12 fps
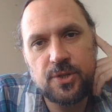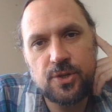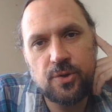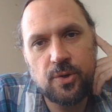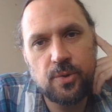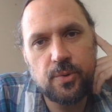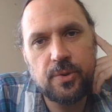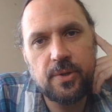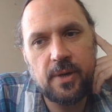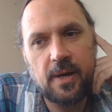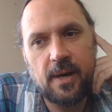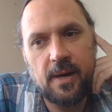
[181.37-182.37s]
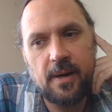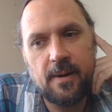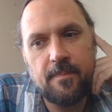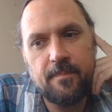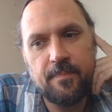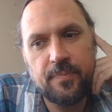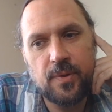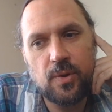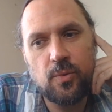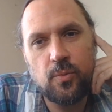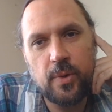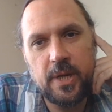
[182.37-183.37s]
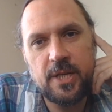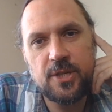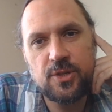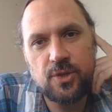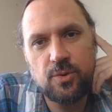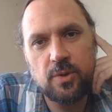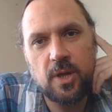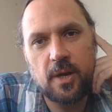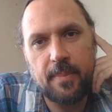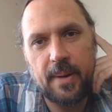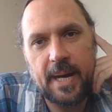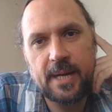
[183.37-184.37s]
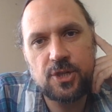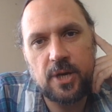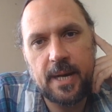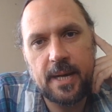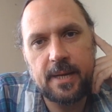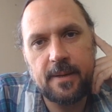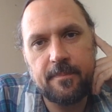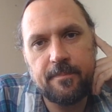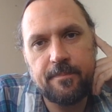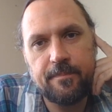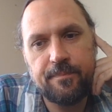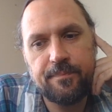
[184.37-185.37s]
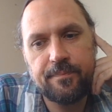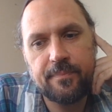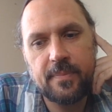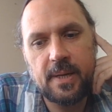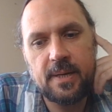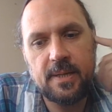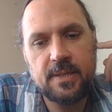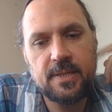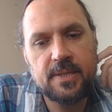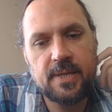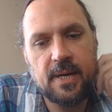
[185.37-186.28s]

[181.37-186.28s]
truth, we need to do a lot of backtracking, and